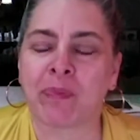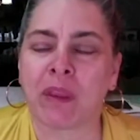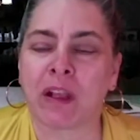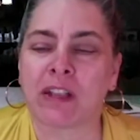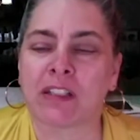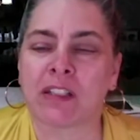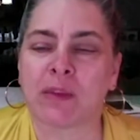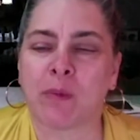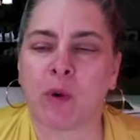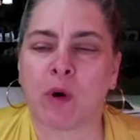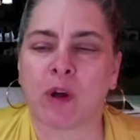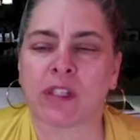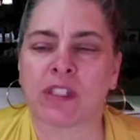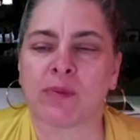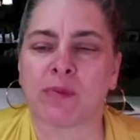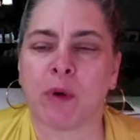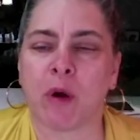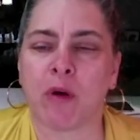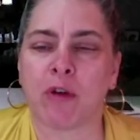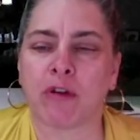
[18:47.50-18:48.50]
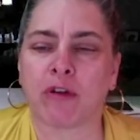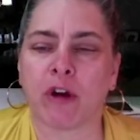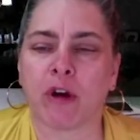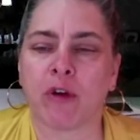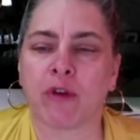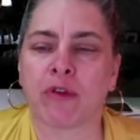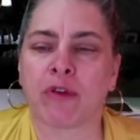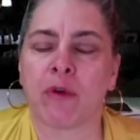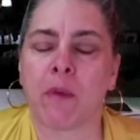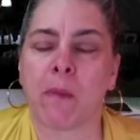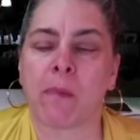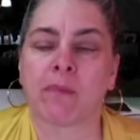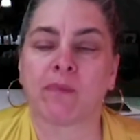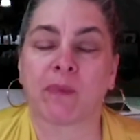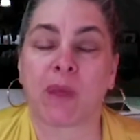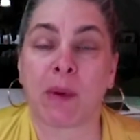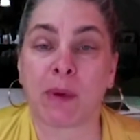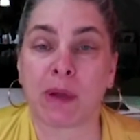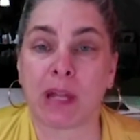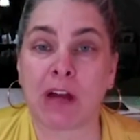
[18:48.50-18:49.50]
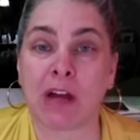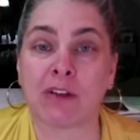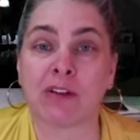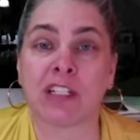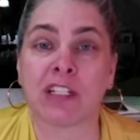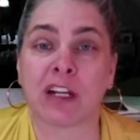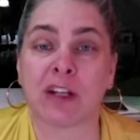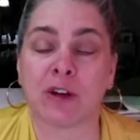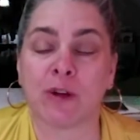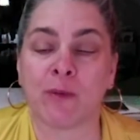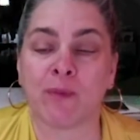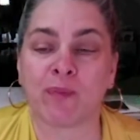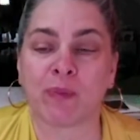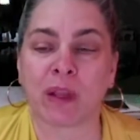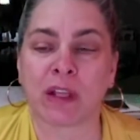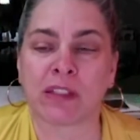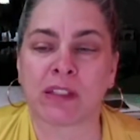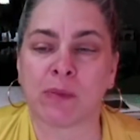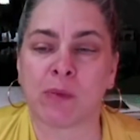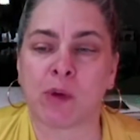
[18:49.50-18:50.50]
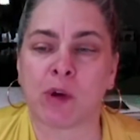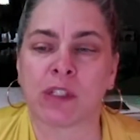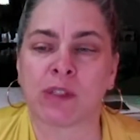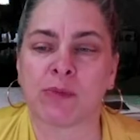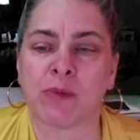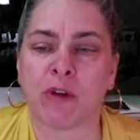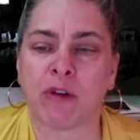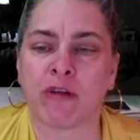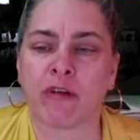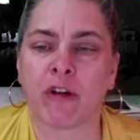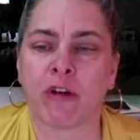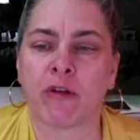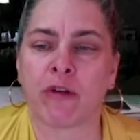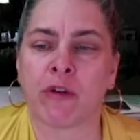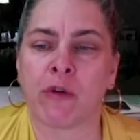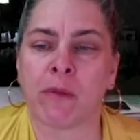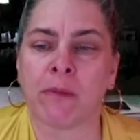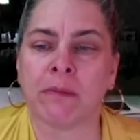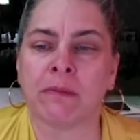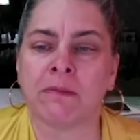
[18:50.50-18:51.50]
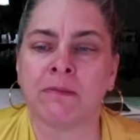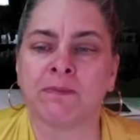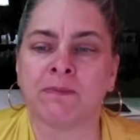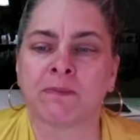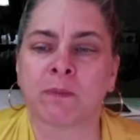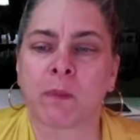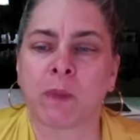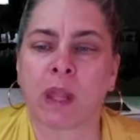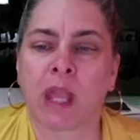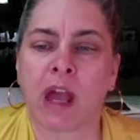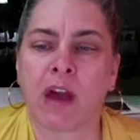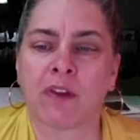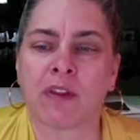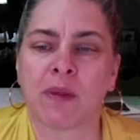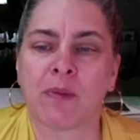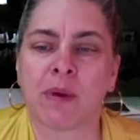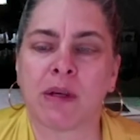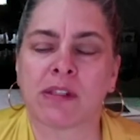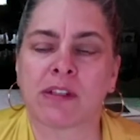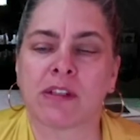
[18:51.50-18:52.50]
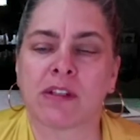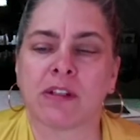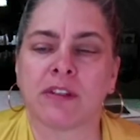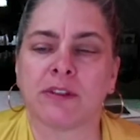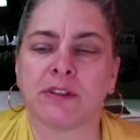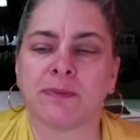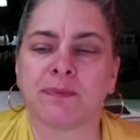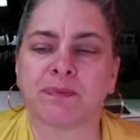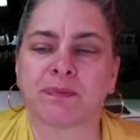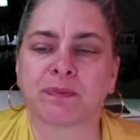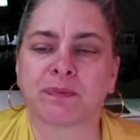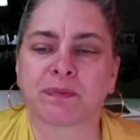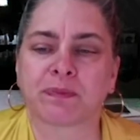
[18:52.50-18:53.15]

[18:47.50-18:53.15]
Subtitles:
Supports bone growth. I'm allowed to tell you, it supports bone growth, healthy muscle,